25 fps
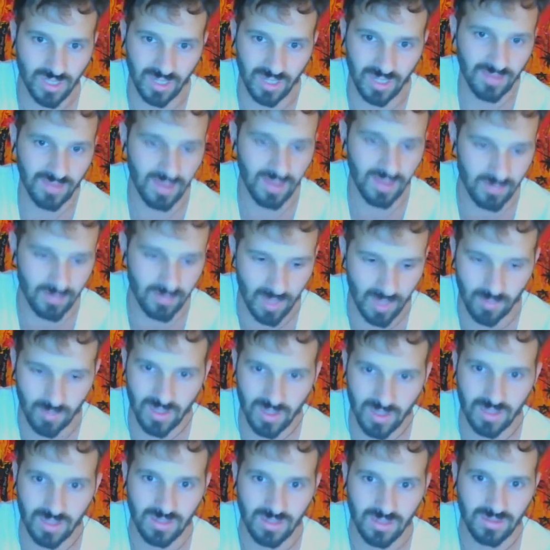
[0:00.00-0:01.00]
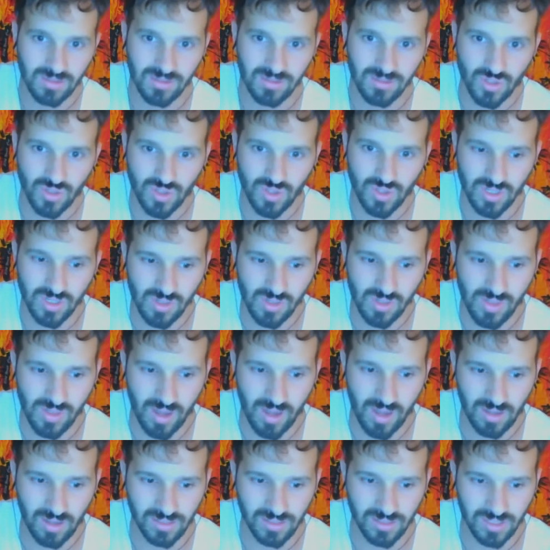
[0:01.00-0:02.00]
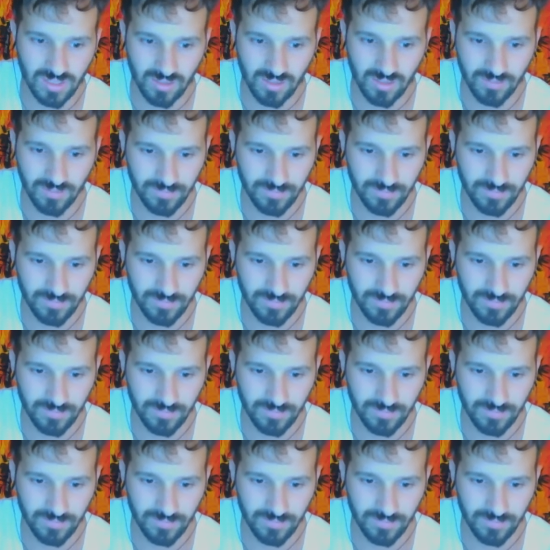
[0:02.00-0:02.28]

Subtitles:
and then maybe you could do that also.